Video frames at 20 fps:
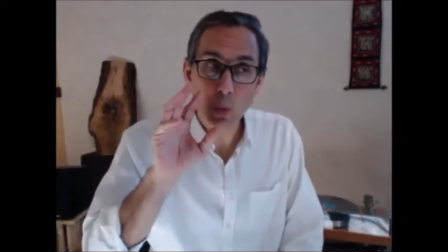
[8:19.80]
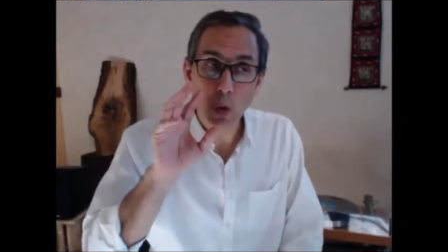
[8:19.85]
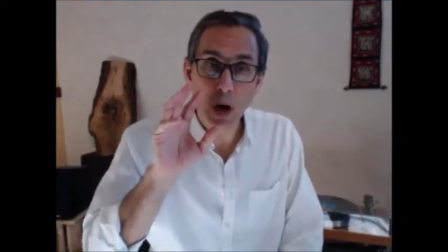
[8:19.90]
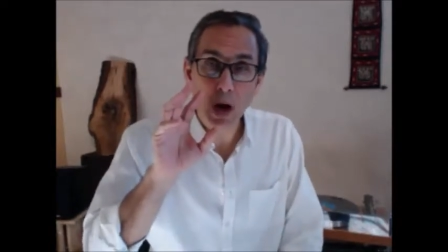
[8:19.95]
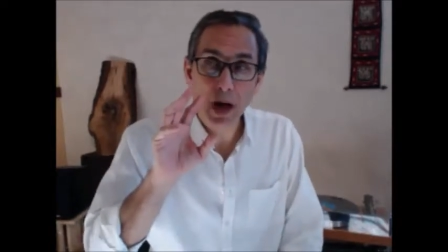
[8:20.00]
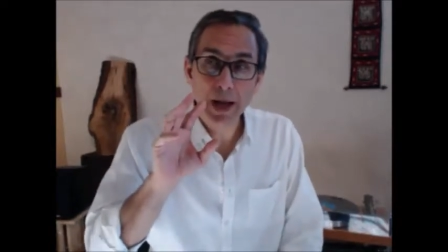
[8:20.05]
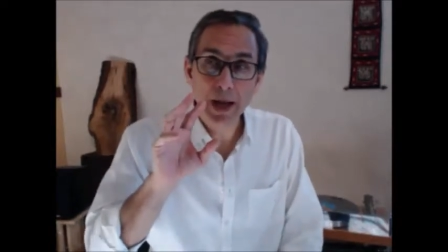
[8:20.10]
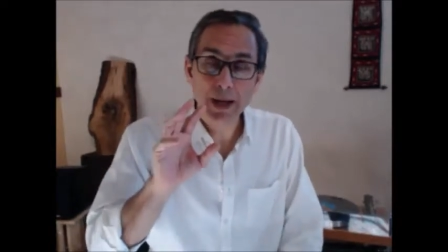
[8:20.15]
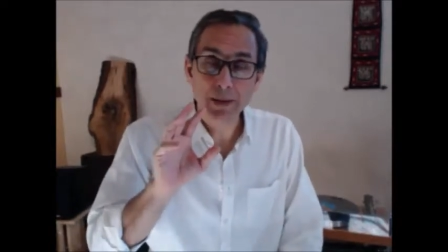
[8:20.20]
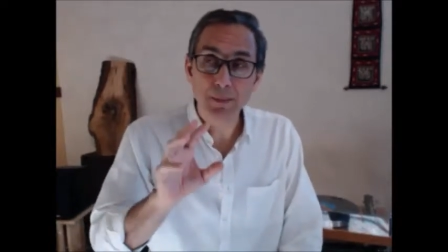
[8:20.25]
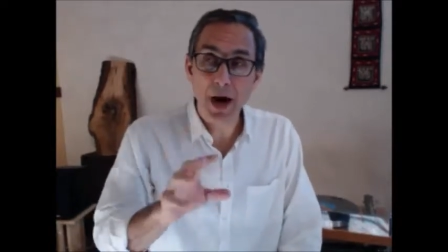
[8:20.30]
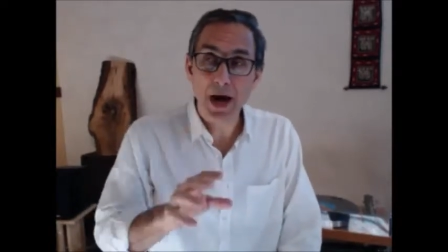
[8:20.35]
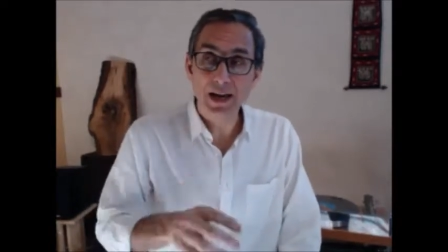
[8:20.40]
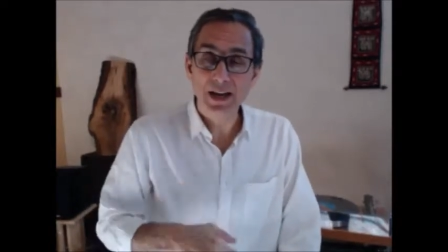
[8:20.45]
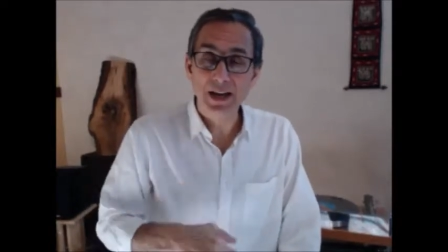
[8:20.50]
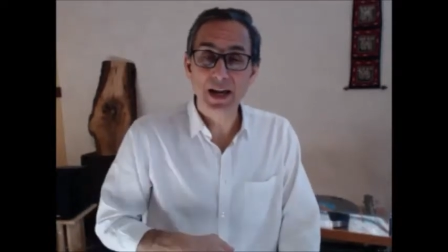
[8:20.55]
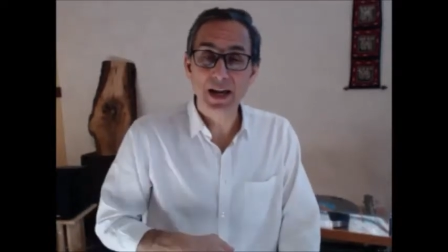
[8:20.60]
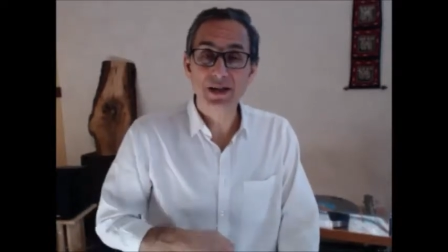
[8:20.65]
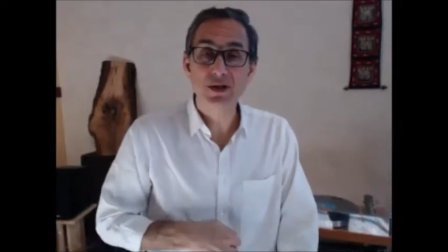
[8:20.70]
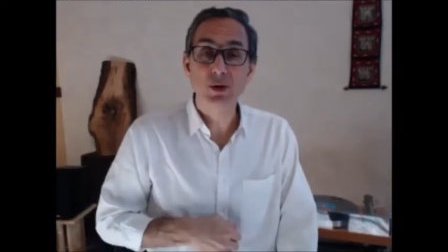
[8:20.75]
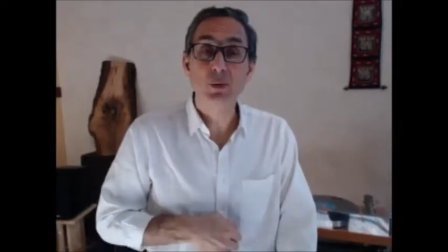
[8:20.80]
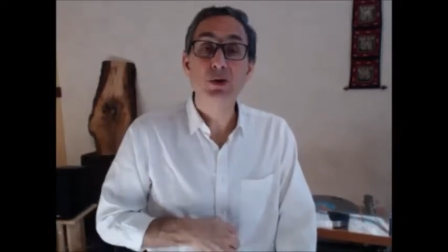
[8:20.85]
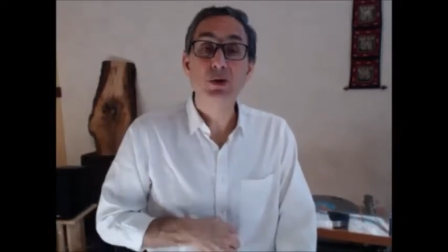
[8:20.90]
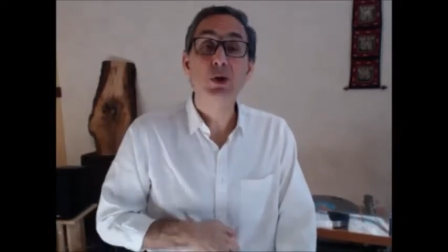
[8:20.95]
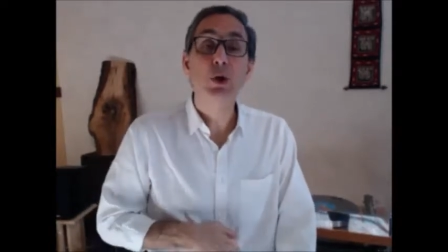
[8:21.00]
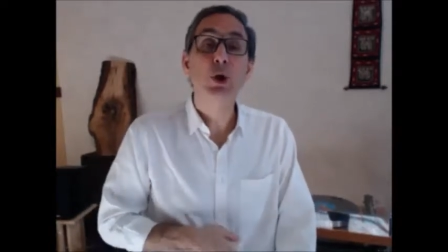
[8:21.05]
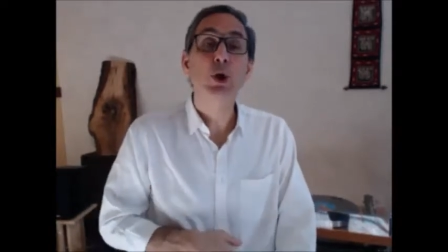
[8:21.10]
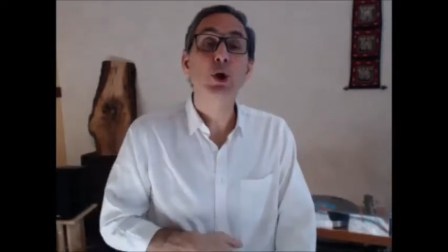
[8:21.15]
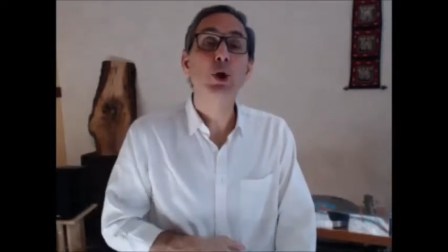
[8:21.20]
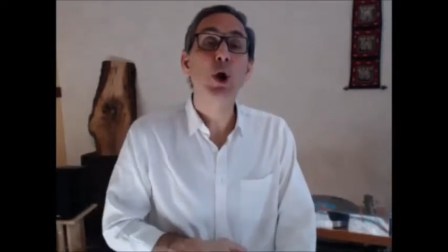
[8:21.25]
Uh, in my case, it was
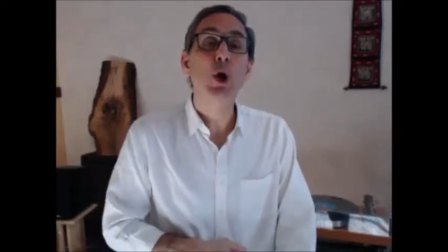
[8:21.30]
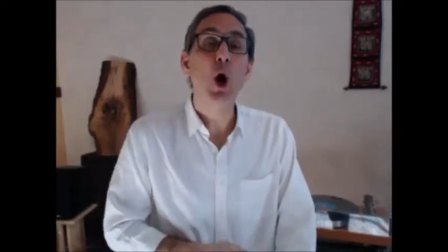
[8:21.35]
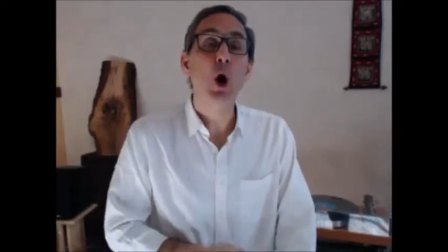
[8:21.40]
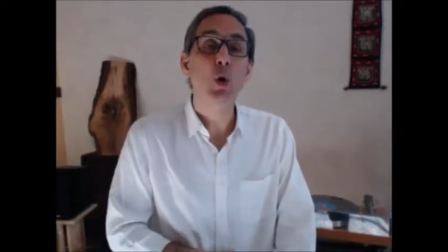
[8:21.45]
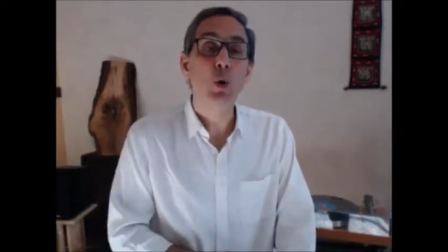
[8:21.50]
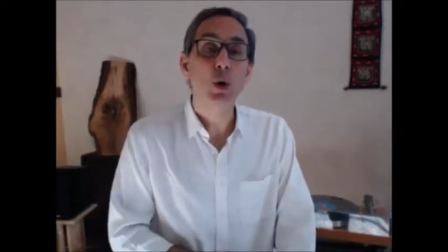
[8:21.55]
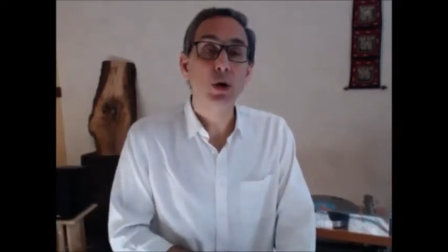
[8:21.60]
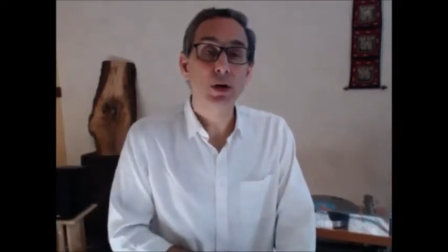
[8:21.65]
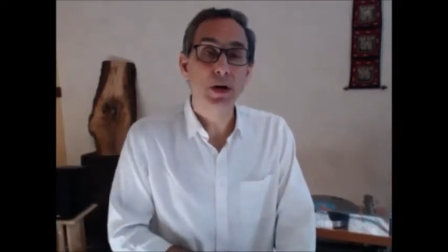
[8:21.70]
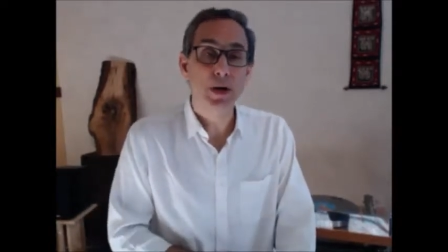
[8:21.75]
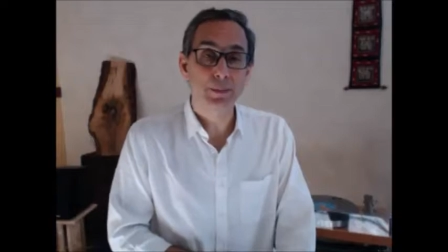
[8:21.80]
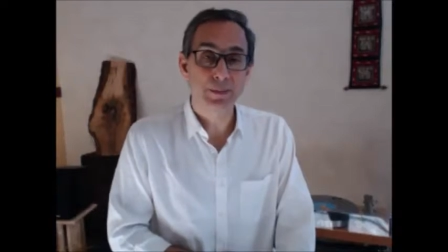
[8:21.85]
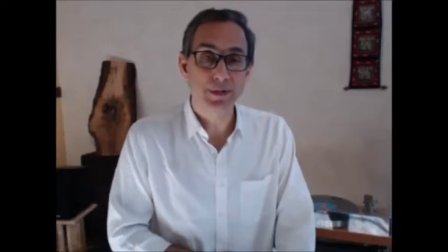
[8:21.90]
lower